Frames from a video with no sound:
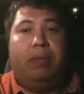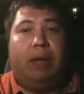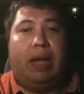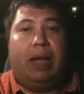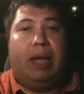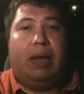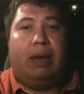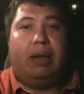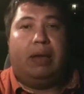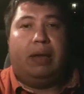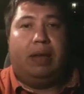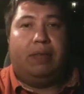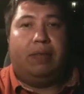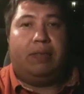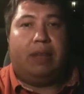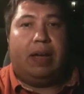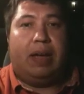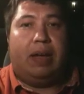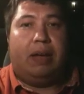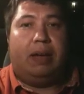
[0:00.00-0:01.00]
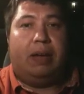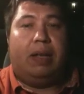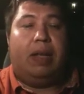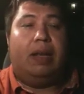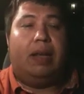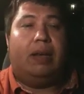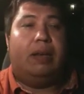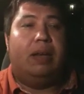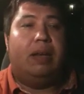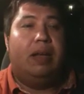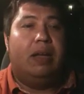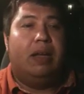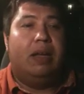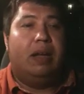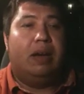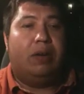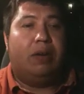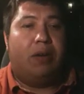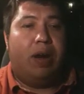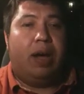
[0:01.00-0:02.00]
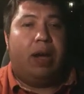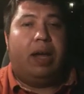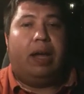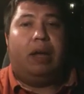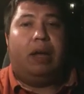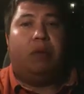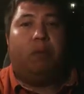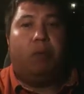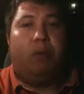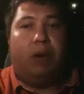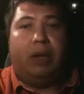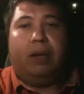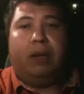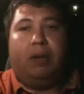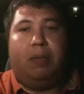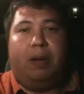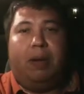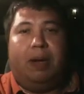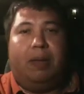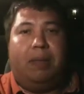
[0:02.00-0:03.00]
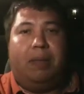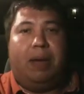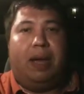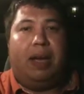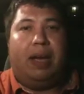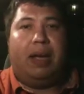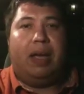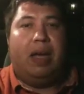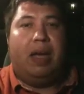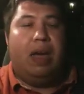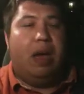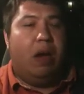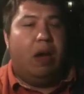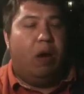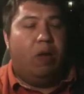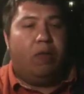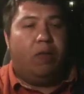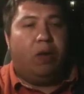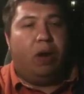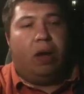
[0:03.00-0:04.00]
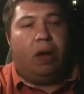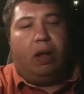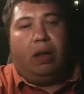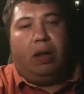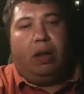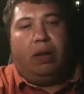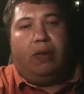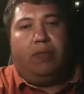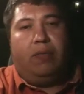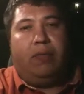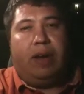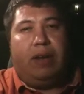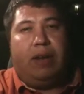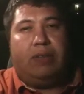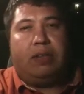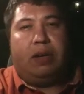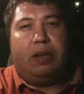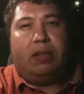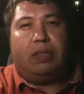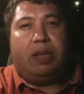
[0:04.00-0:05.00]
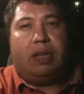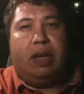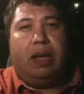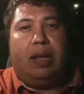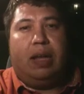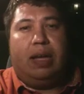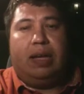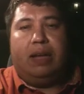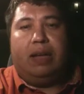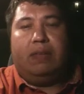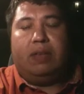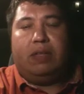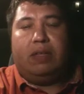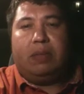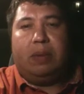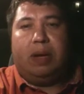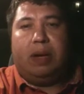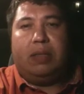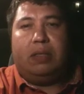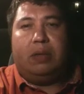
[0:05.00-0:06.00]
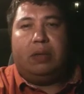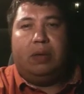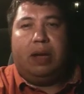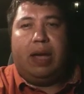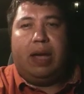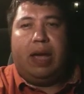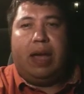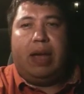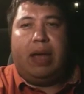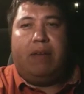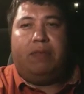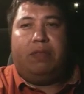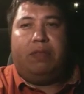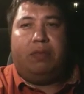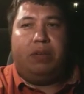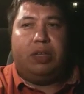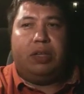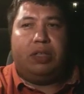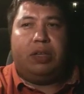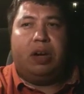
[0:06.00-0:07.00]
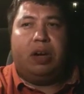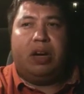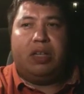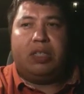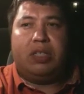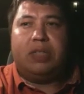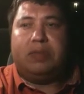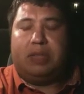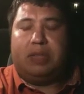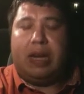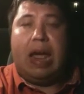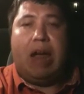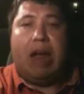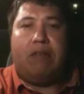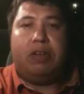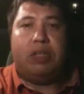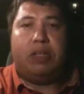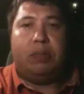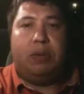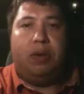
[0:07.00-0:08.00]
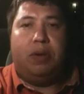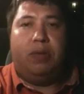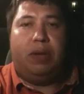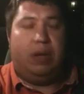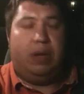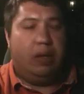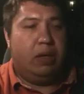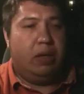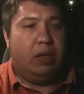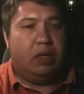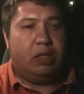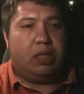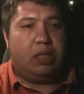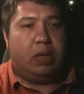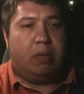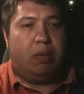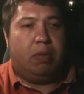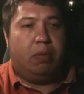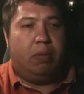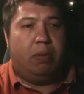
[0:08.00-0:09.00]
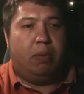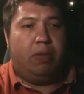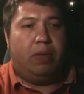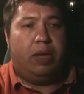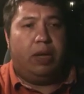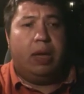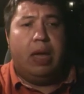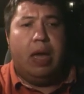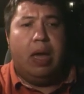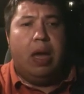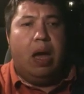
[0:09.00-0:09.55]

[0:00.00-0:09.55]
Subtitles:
and left out and crying and wanting your money back. Overall, on a 5-star scale, I'd give this about a 2.5, 3 stars. It was an average movie, good summer movie.